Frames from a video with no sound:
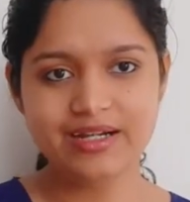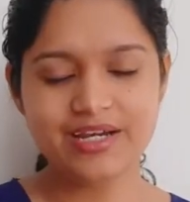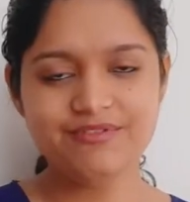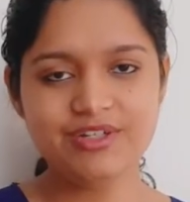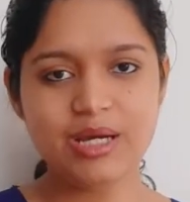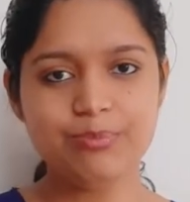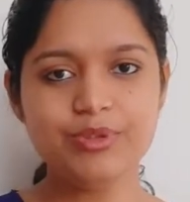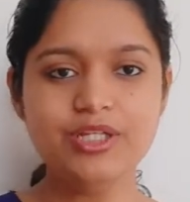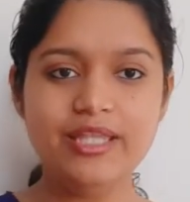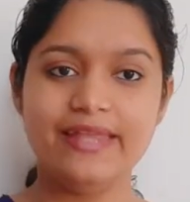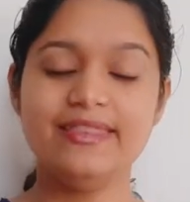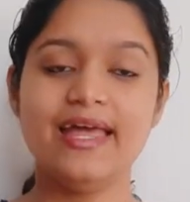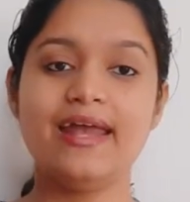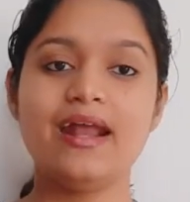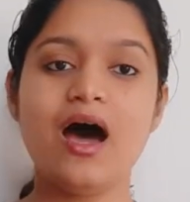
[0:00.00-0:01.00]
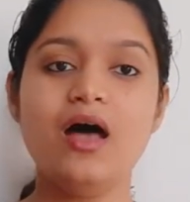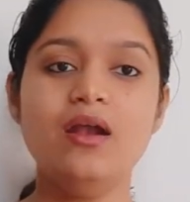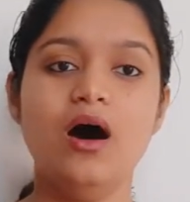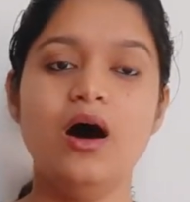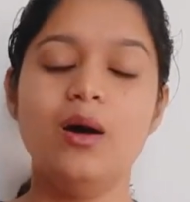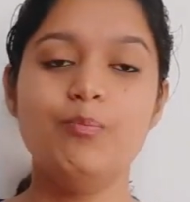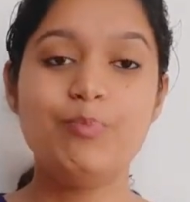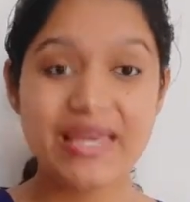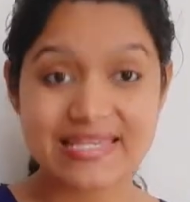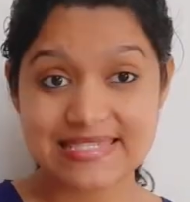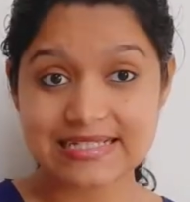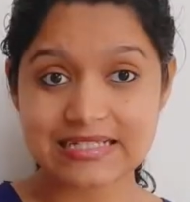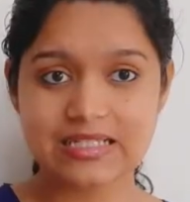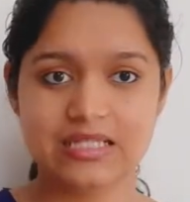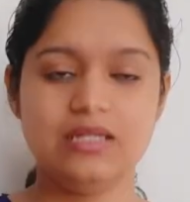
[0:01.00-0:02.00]
developer, then there are
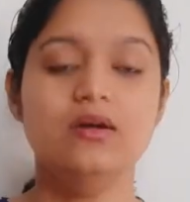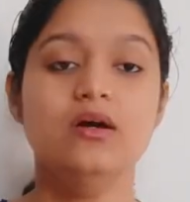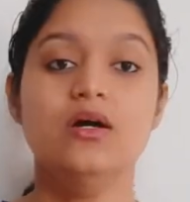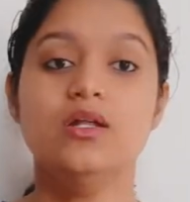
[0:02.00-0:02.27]
basically